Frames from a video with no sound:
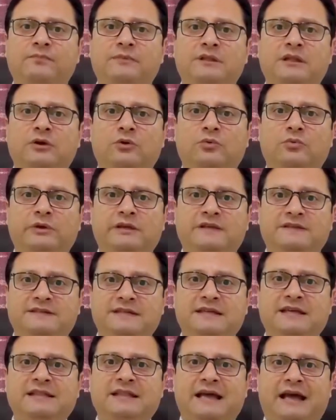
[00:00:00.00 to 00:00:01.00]
We
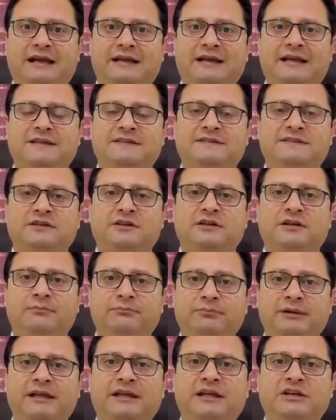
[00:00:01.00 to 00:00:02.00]
see that as a
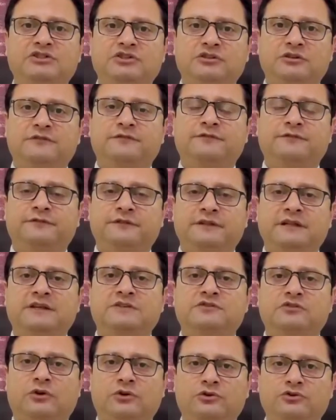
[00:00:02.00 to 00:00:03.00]
complication of
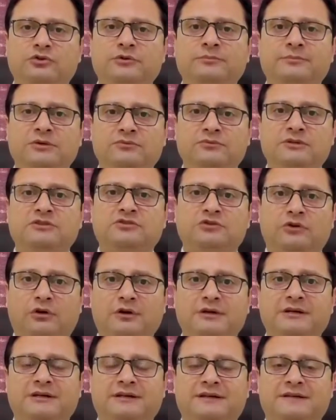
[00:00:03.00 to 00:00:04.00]
these autoimmune
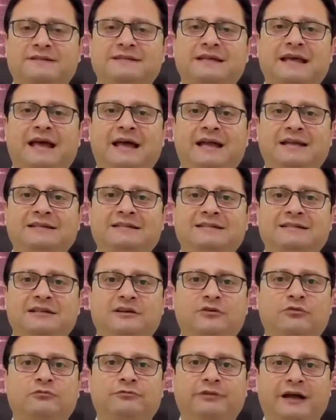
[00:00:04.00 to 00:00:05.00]
disorders, and
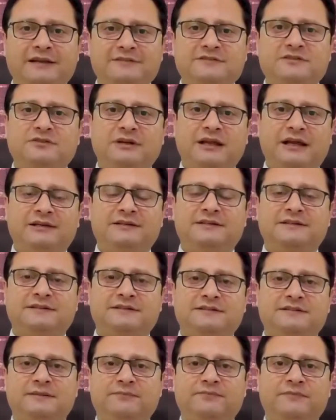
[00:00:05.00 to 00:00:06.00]
vasculitis is
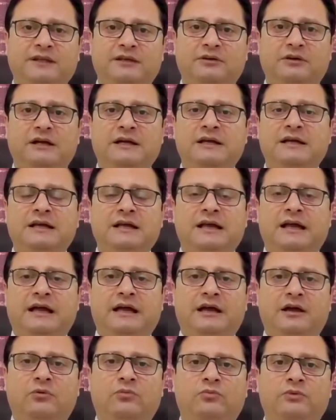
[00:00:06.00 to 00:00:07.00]
something
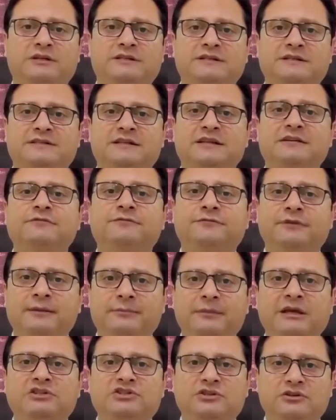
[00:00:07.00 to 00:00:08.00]
which is
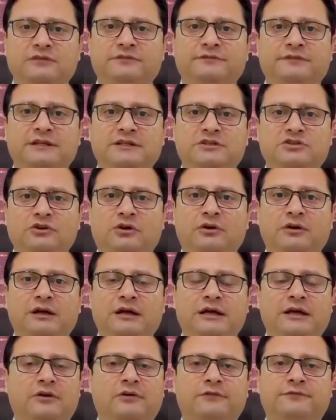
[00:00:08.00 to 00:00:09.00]
inflammation of
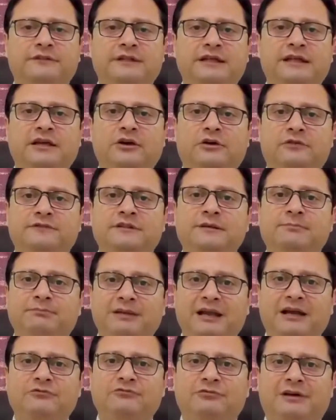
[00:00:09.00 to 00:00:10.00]
the
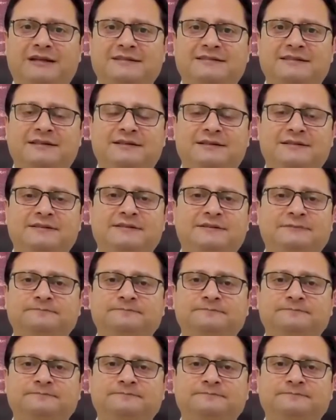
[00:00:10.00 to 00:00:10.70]
blood vessels.